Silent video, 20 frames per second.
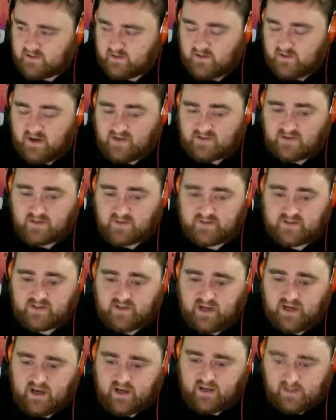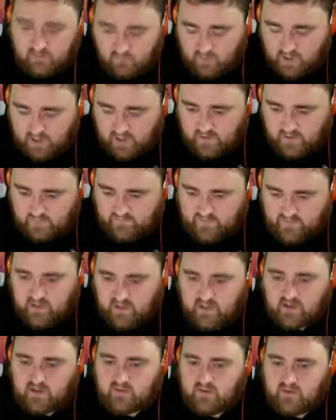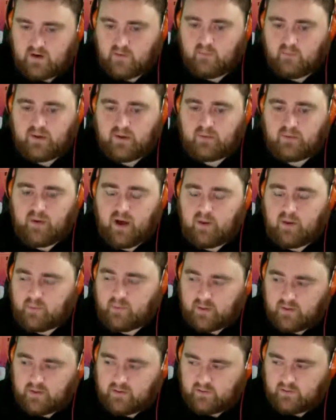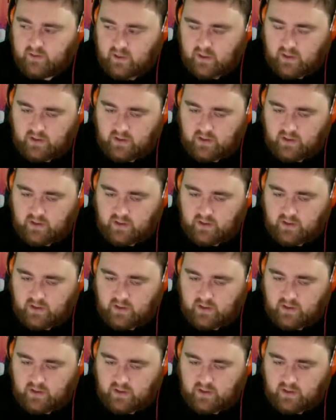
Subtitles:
Carrasco's a guy where if he can get around Big Papi,